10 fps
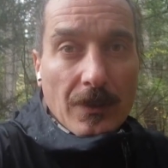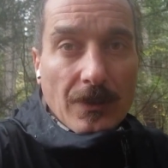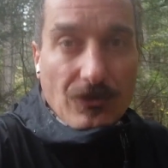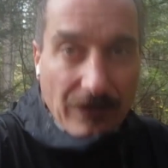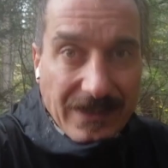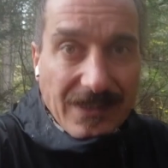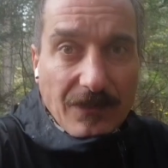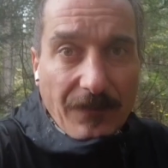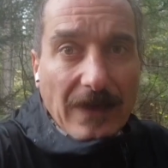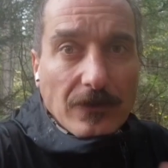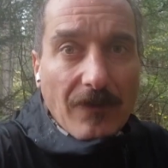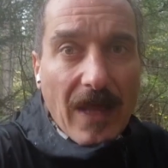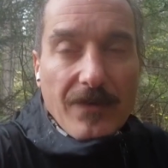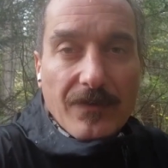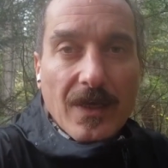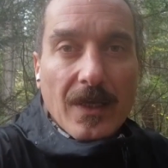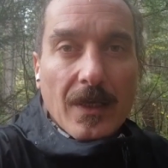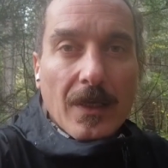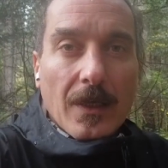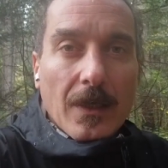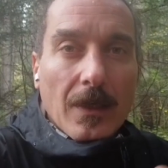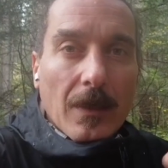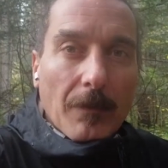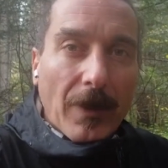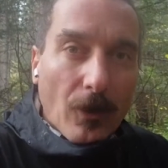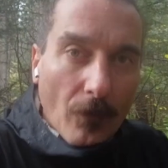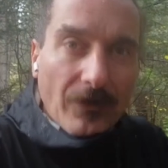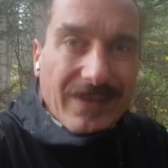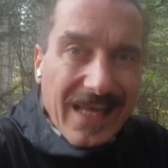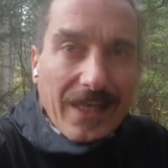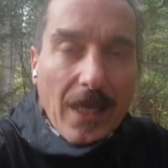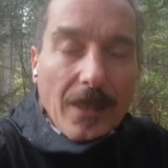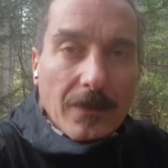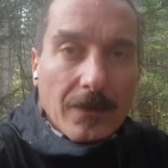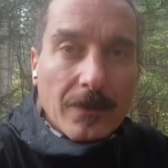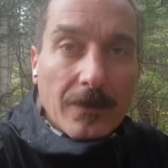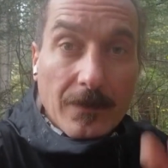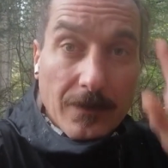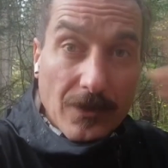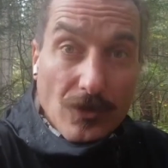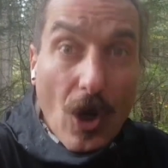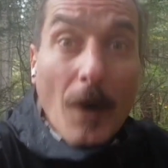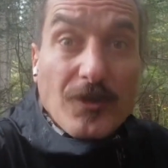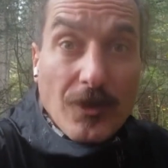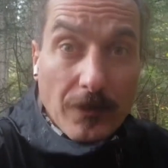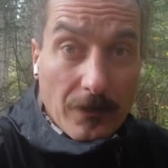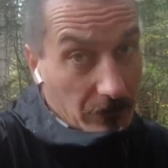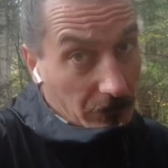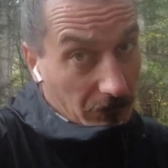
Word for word: Stress is a fact of life, but overthinking is optional.